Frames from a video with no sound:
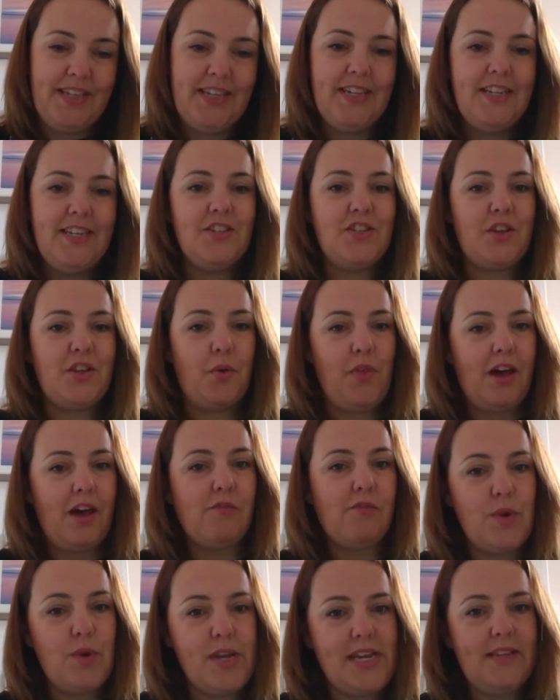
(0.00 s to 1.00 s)
So that
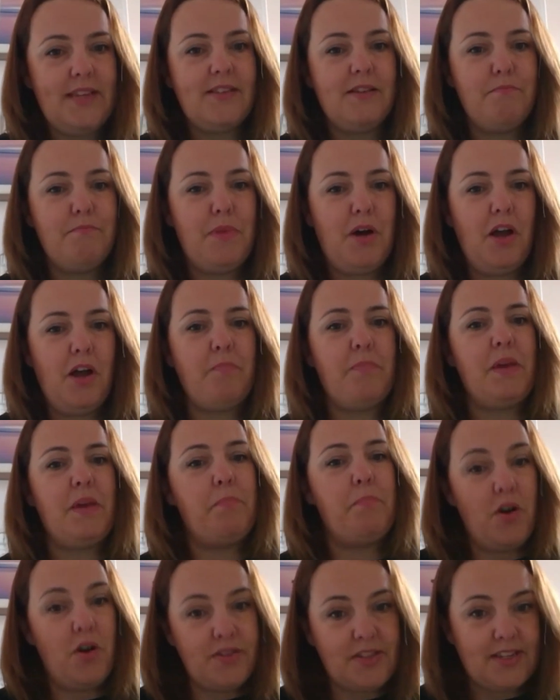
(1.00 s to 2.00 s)
reason might be
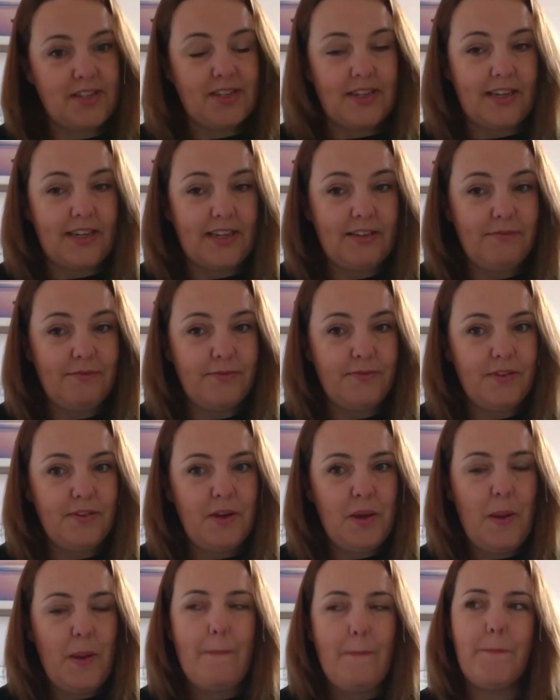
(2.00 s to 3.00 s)
positive,
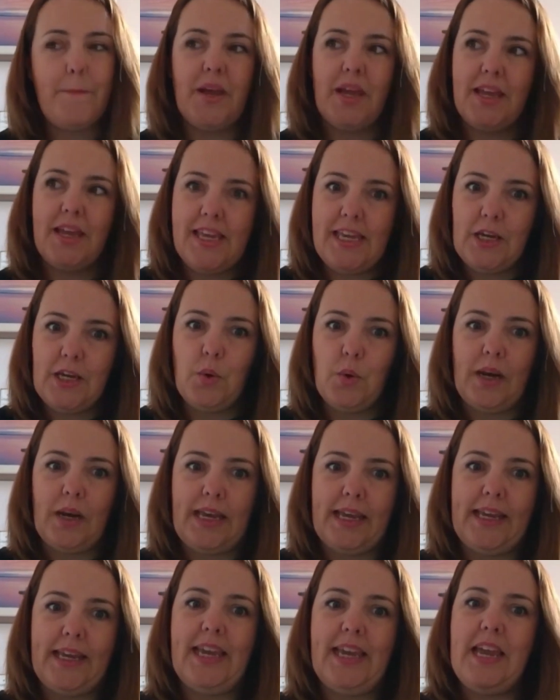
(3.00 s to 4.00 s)
but
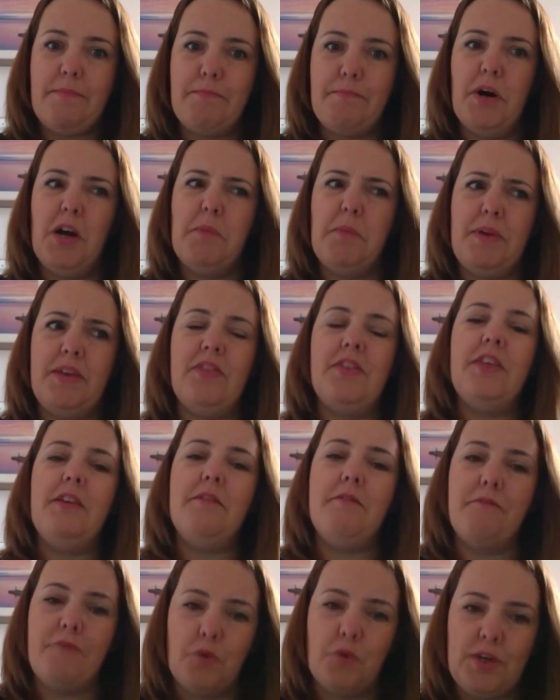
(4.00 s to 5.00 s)
equally it might be the
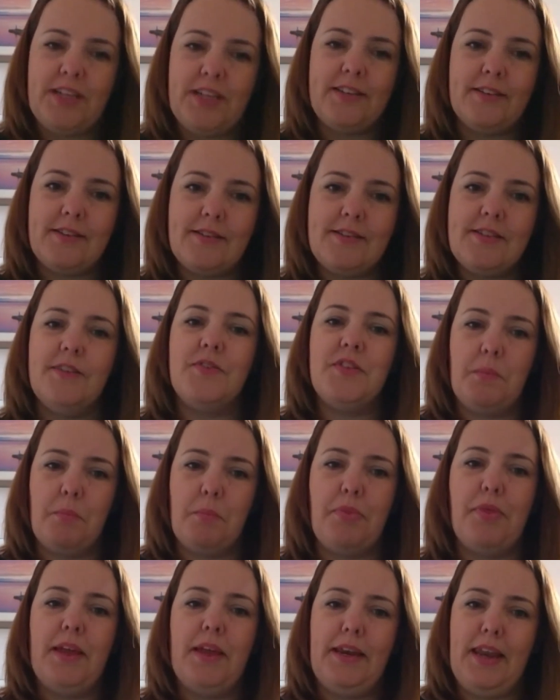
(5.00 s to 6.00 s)
avoidance of
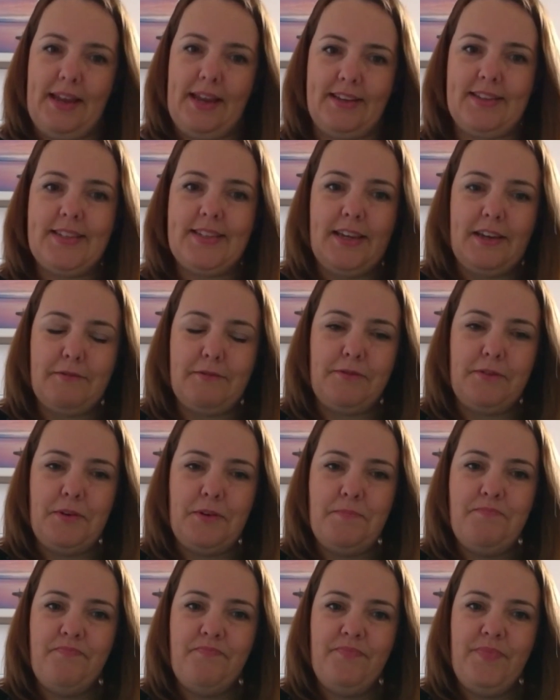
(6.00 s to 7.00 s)
something negative.
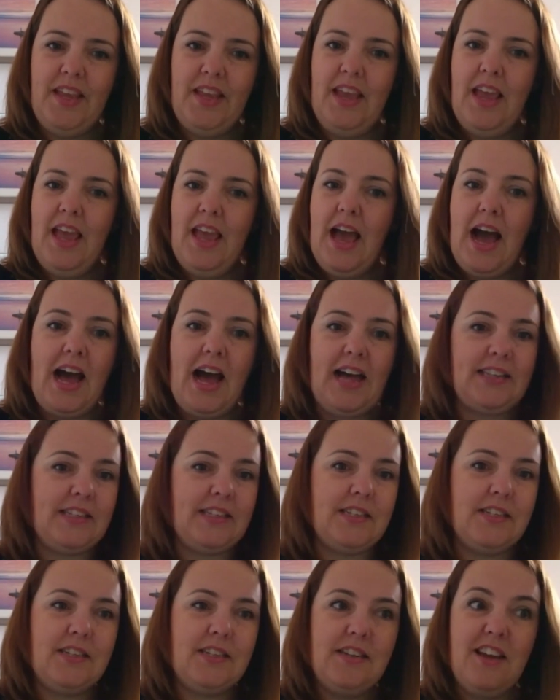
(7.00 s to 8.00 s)
And
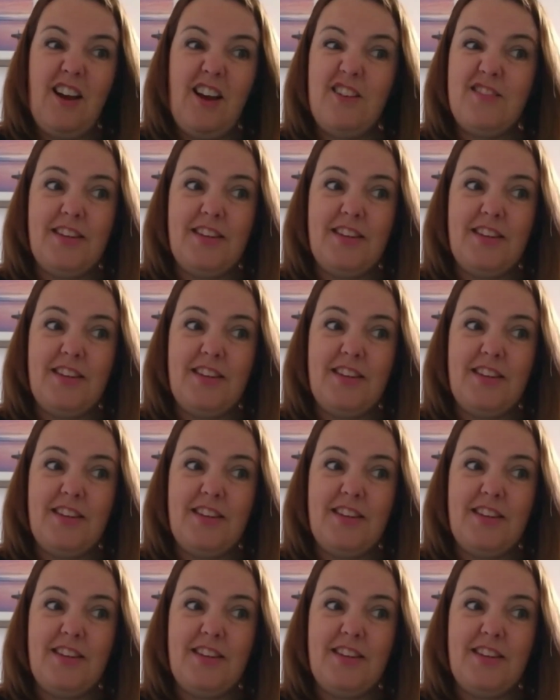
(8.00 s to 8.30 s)
as an